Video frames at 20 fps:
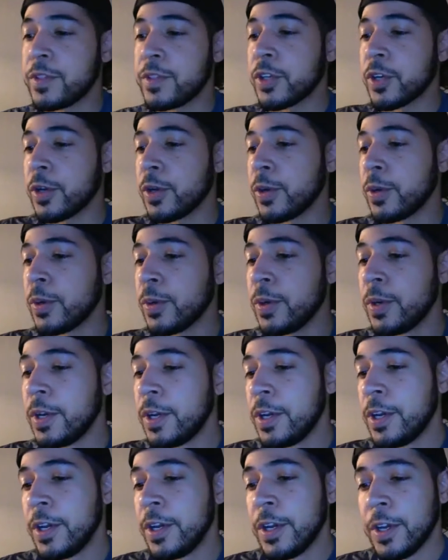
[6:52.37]

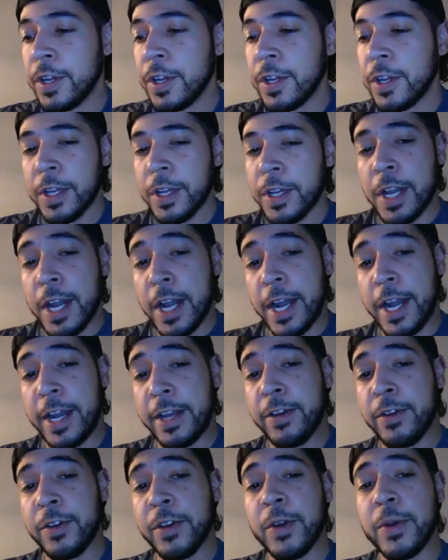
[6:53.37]
So
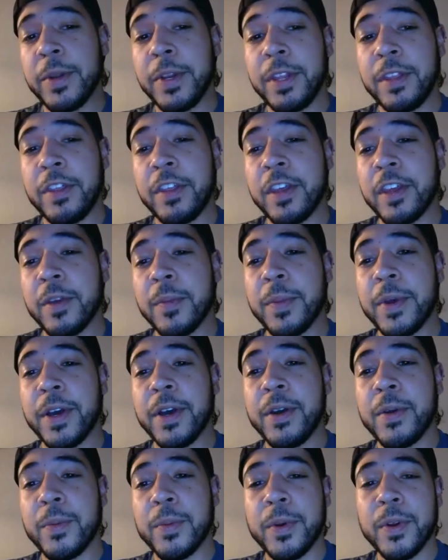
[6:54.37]
I don't know anything
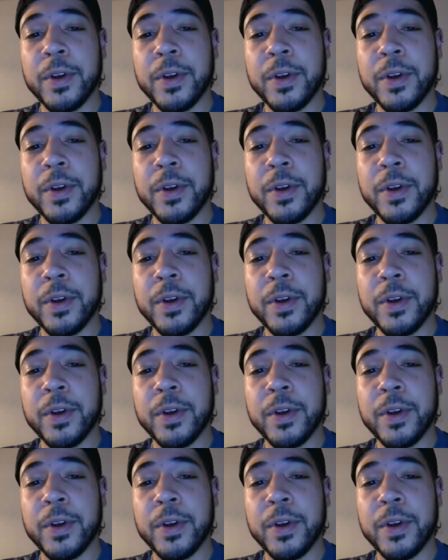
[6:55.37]
about